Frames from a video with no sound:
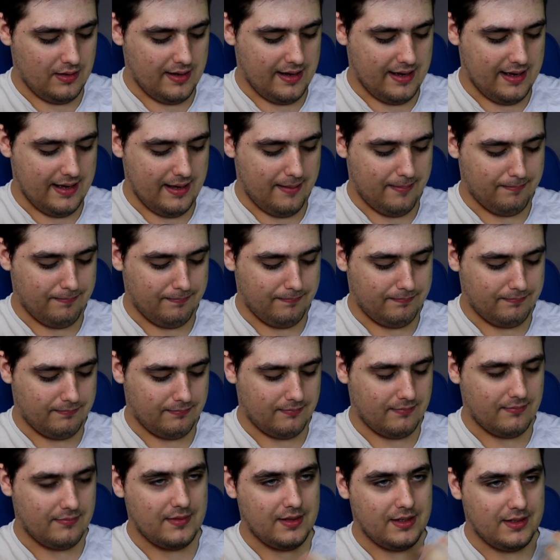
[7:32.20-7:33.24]
um,
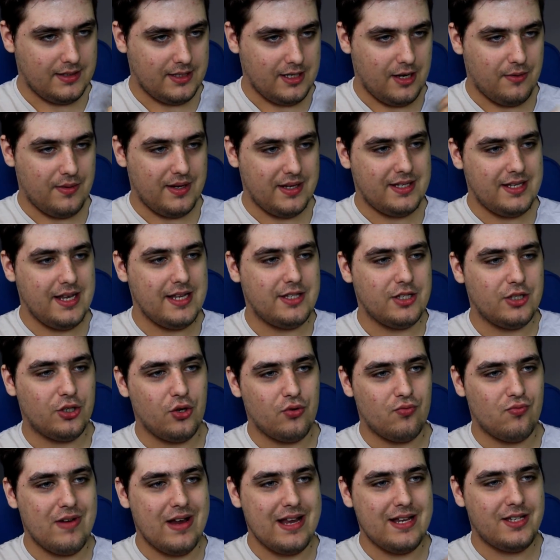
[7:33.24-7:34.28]
so it's it's a
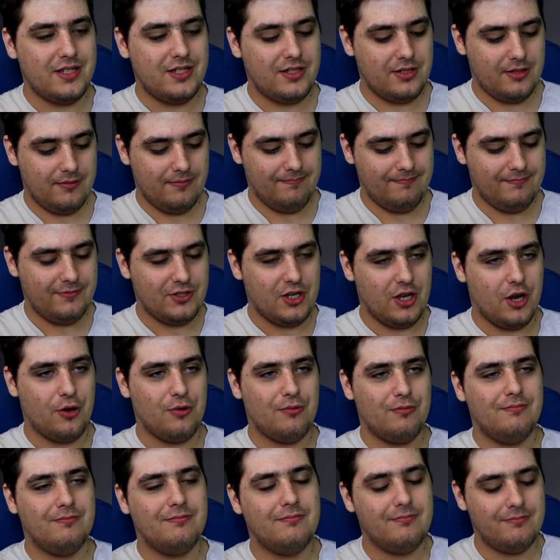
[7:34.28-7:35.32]
good wrist.
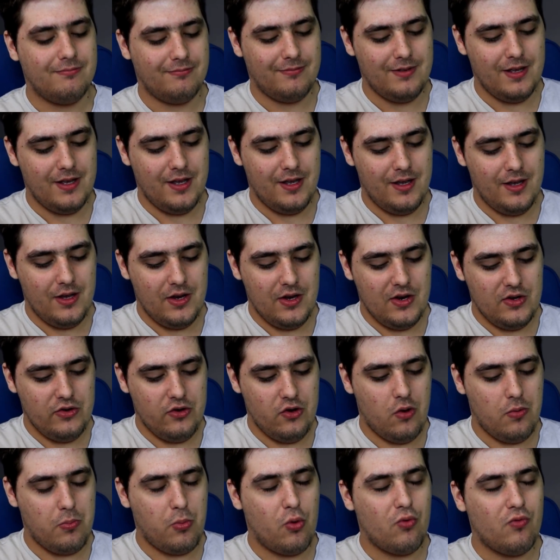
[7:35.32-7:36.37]
So
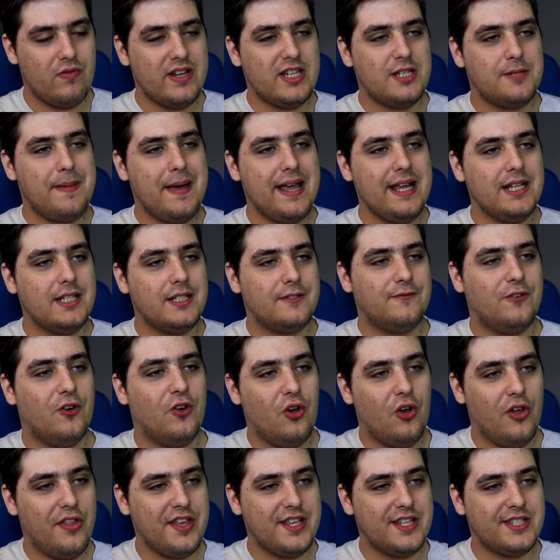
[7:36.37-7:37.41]
no more wrist pains
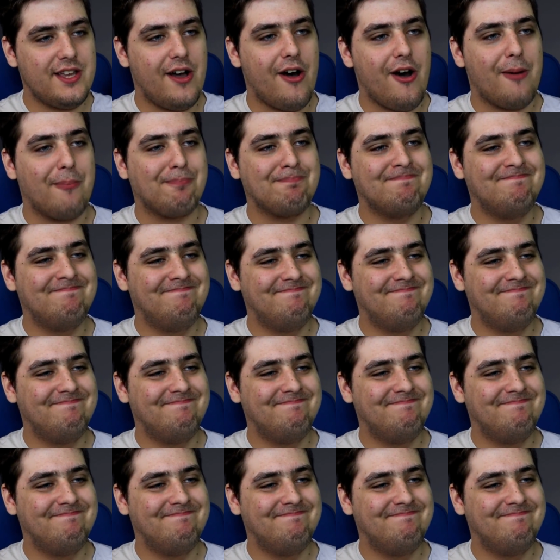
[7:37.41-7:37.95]
for this arm,